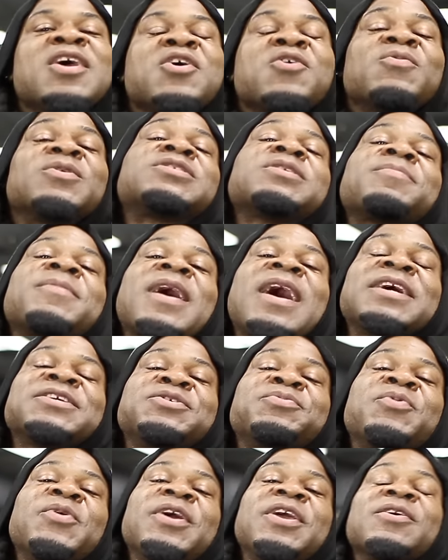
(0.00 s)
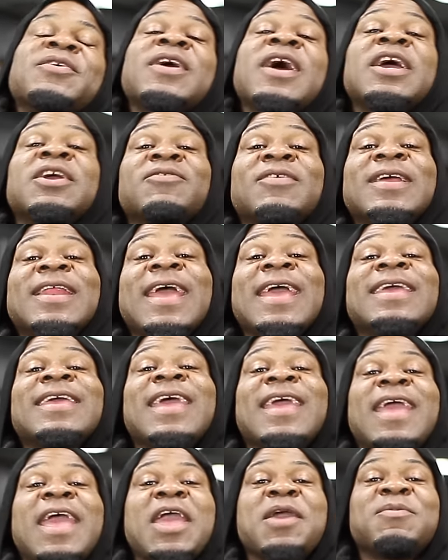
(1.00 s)
What's up, guys? Your boy here, Kai Greene,
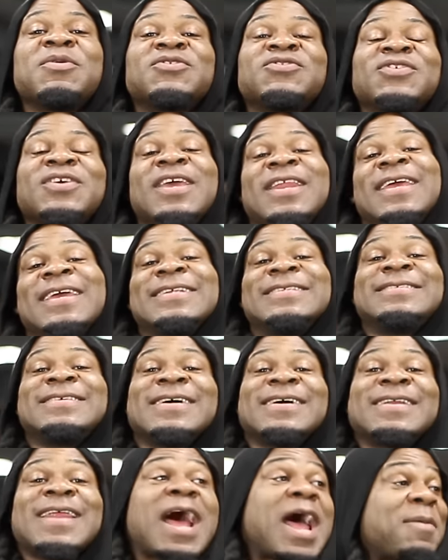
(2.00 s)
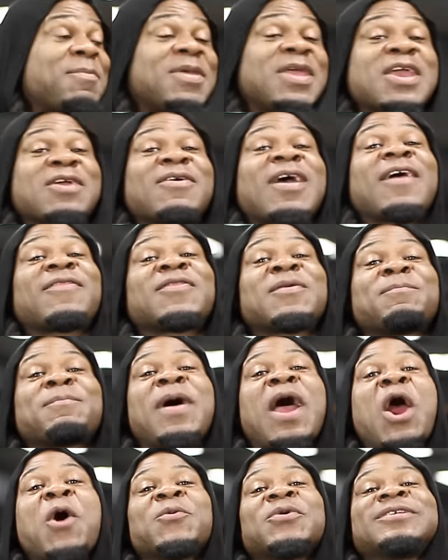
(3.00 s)
aka Mr. Getting It Done. I'm here at the
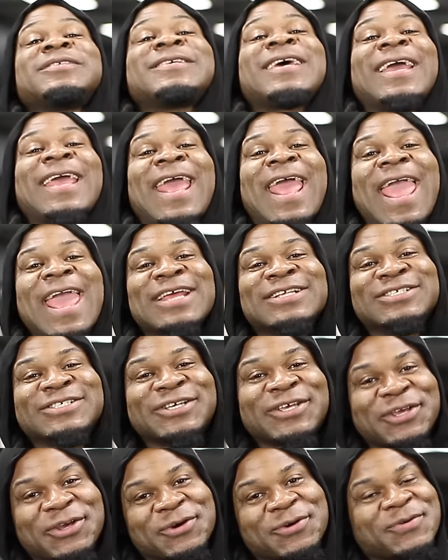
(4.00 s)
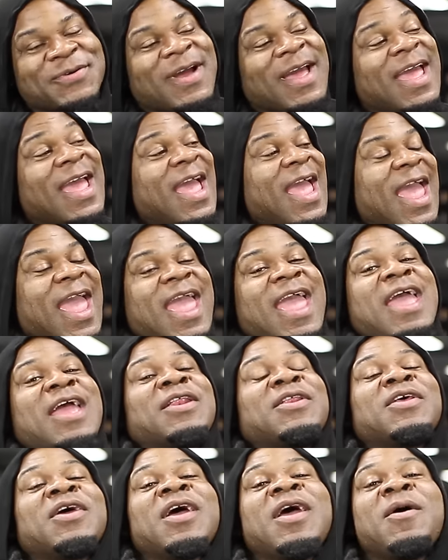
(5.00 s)
Powertec HQ,
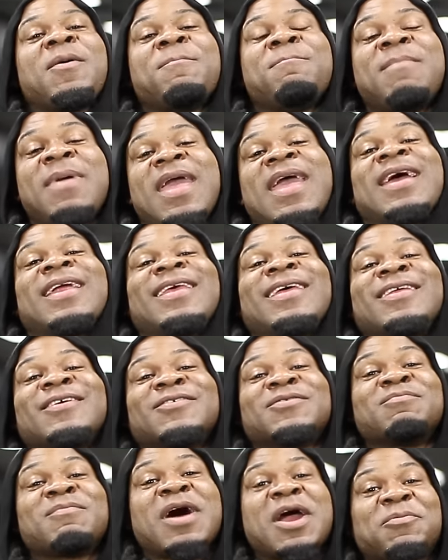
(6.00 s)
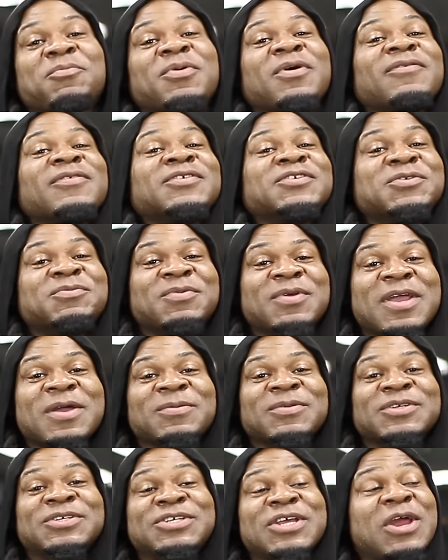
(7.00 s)
and man, it is my privilege to be able
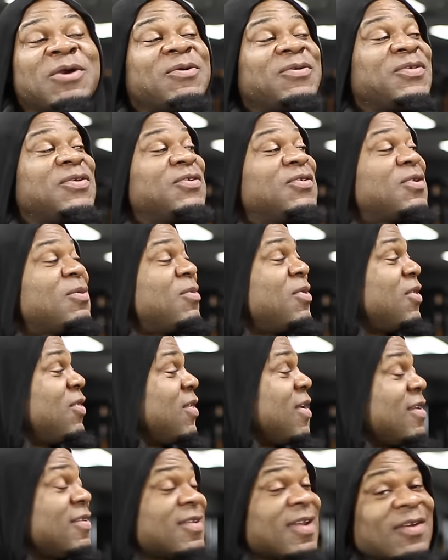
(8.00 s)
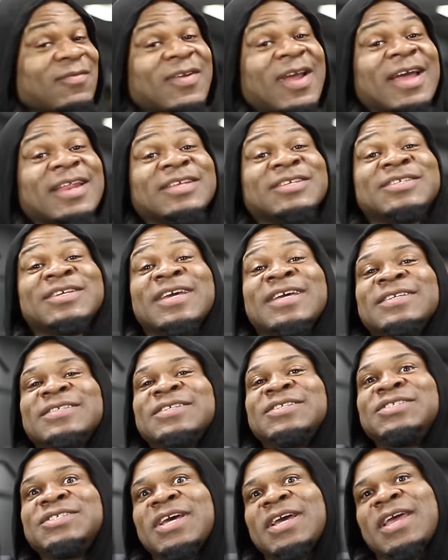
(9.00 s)
to share with you some of the things that I've gotten a chance to
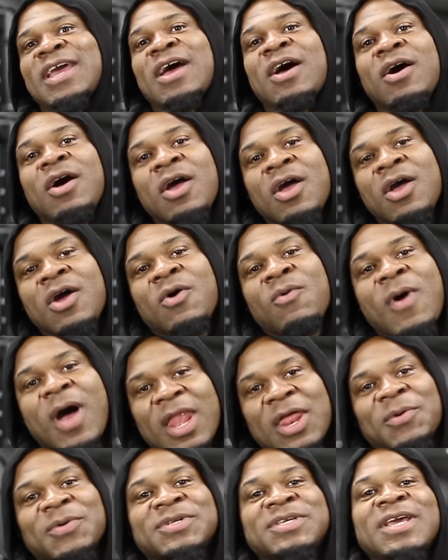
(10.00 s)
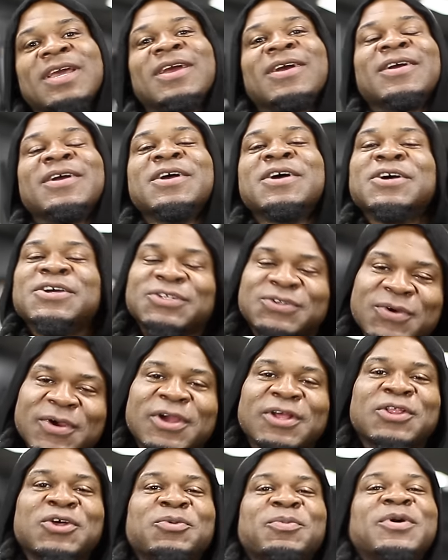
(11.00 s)
check out while I was here doing
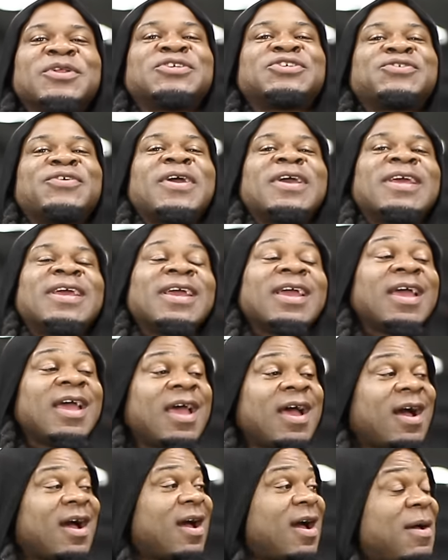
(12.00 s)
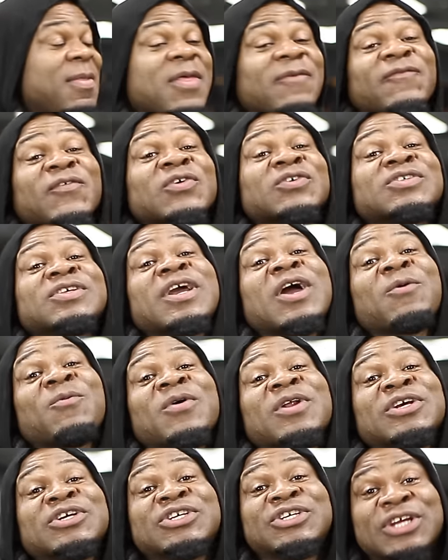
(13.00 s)
a little bit of training. Uh, the first thing I
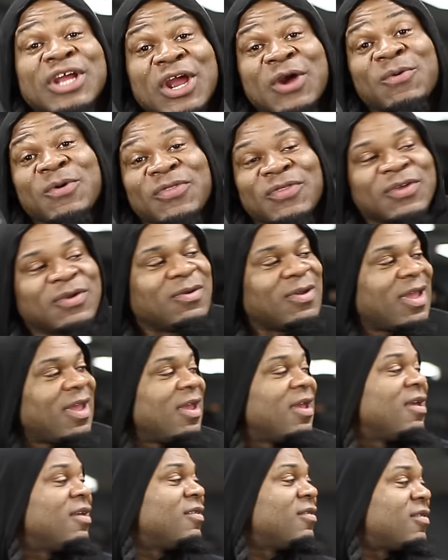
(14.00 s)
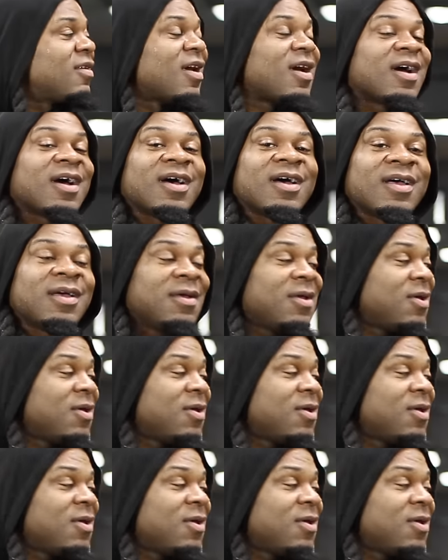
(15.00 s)
want to share with you is, uh,